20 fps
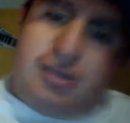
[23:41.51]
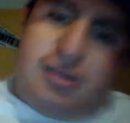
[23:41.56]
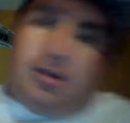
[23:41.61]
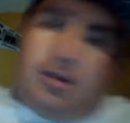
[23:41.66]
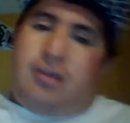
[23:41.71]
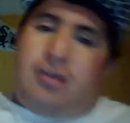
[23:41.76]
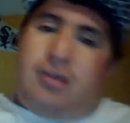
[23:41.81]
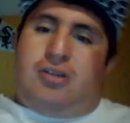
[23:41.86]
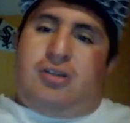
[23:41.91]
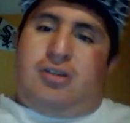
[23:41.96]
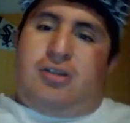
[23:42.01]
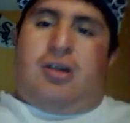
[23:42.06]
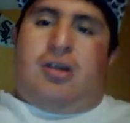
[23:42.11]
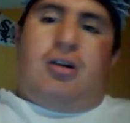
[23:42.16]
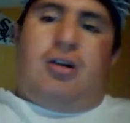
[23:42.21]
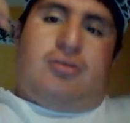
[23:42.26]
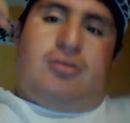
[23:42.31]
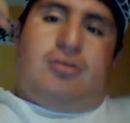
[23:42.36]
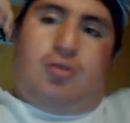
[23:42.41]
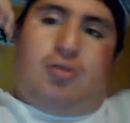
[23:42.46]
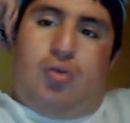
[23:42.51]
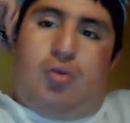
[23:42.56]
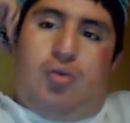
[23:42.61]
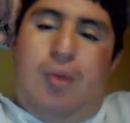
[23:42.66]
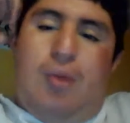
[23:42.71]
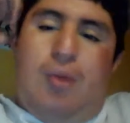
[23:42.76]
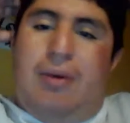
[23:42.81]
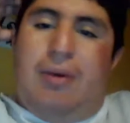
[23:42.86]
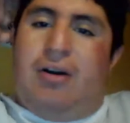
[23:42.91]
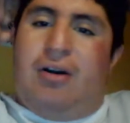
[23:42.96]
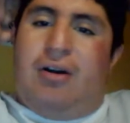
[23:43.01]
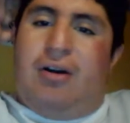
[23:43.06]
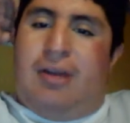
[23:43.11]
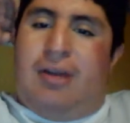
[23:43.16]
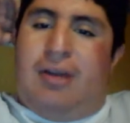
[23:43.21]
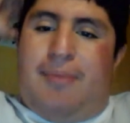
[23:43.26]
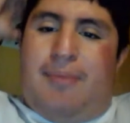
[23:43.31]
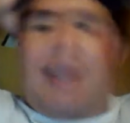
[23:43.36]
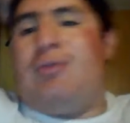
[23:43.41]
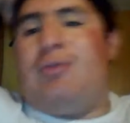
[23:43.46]
Chicago Cubs will rebuild, and the
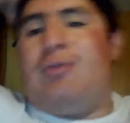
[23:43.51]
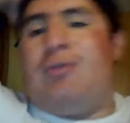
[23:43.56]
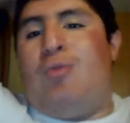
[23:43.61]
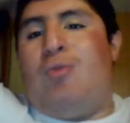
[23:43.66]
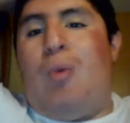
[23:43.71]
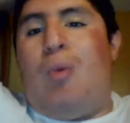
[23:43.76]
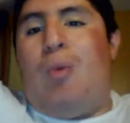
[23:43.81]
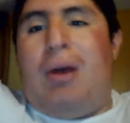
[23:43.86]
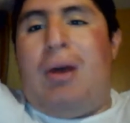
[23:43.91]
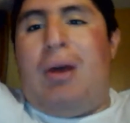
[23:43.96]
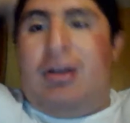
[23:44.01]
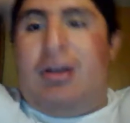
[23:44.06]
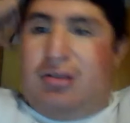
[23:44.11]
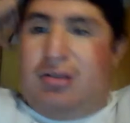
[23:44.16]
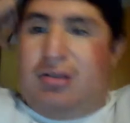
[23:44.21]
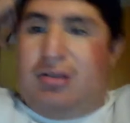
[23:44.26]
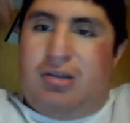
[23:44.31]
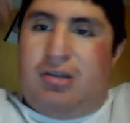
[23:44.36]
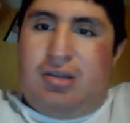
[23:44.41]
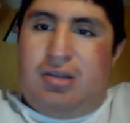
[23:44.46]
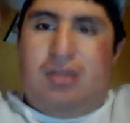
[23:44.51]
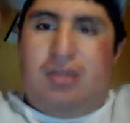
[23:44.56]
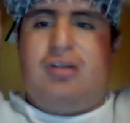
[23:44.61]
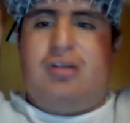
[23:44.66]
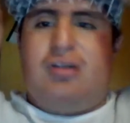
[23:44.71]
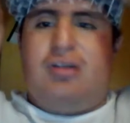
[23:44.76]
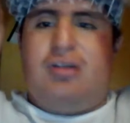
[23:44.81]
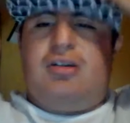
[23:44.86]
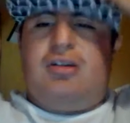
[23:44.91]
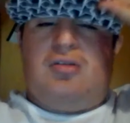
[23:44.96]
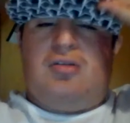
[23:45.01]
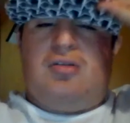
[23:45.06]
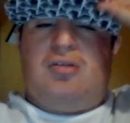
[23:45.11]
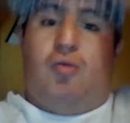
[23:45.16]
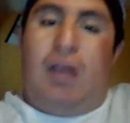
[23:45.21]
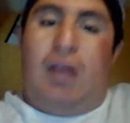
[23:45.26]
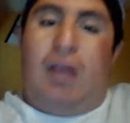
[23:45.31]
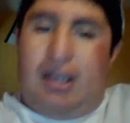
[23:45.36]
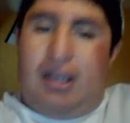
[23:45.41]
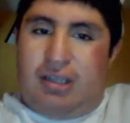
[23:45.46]
bank will rebuild. We're
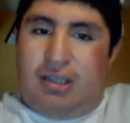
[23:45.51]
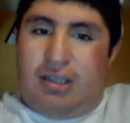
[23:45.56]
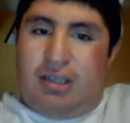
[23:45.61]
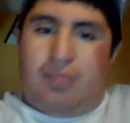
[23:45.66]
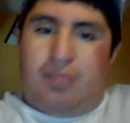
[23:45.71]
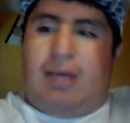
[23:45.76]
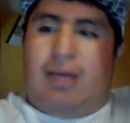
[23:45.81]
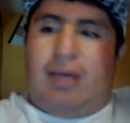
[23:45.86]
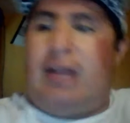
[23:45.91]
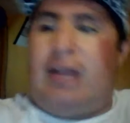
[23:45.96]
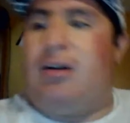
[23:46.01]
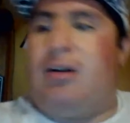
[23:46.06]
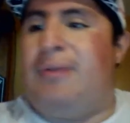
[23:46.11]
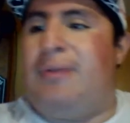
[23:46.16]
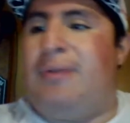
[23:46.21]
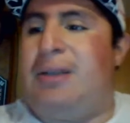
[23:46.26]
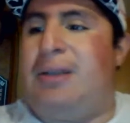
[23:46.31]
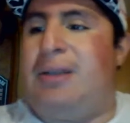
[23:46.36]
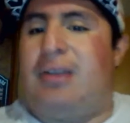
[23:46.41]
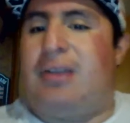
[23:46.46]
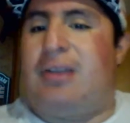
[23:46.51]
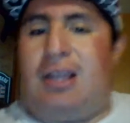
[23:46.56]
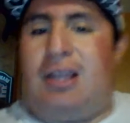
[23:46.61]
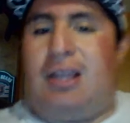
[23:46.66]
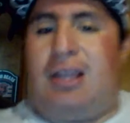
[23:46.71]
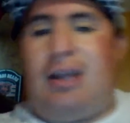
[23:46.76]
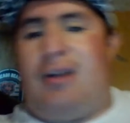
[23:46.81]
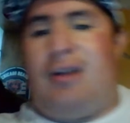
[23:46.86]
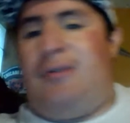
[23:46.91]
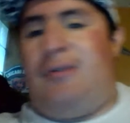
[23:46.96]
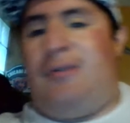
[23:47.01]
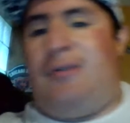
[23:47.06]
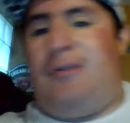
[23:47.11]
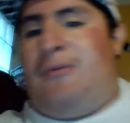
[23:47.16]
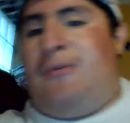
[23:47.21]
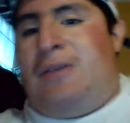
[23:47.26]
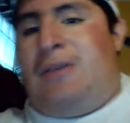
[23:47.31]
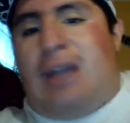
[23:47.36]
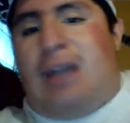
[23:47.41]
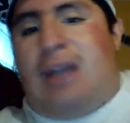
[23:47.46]
getting this mighty Kobe
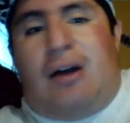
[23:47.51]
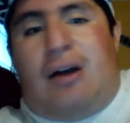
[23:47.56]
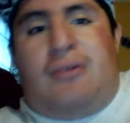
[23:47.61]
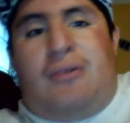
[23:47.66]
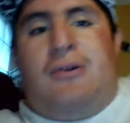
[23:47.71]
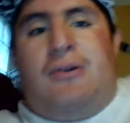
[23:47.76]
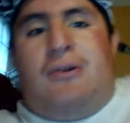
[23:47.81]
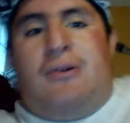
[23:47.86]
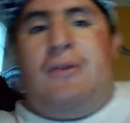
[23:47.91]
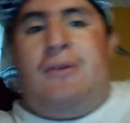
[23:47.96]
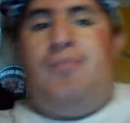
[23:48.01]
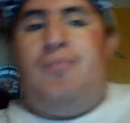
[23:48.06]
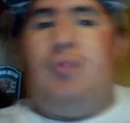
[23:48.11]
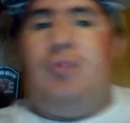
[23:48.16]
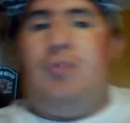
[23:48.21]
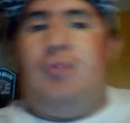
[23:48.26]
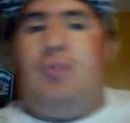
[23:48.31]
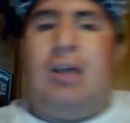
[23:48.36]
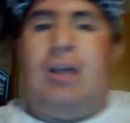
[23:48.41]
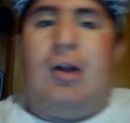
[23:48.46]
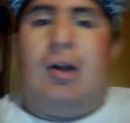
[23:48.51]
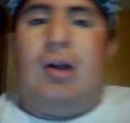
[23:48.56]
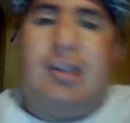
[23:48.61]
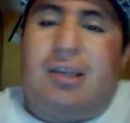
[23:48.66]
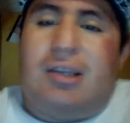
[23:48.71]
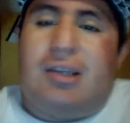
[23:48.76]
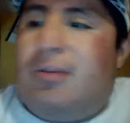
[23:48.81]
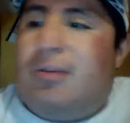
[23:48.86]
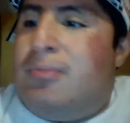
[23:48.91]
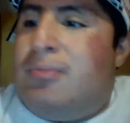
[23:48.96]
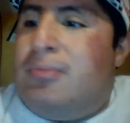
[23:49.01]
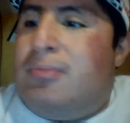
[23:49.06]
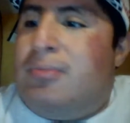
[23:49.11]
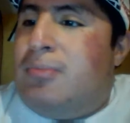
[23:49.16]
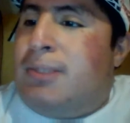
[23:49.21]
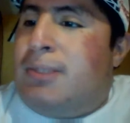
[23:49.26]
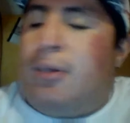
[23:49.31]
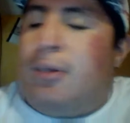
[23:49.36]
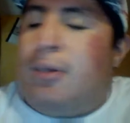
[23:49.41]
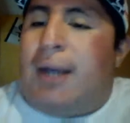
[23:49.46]
town. You got
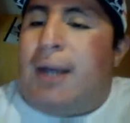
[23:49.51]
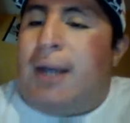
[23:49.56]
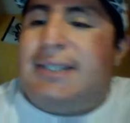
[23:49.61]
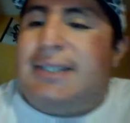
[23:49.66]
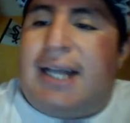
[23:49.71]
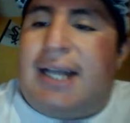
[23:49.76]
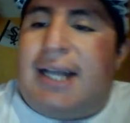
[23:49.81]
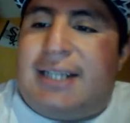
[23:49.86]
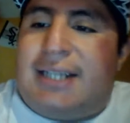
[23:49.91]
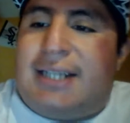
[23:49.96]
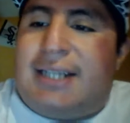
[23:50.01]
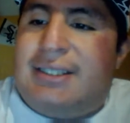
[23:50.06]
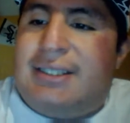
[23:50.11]
Mr. White Sox.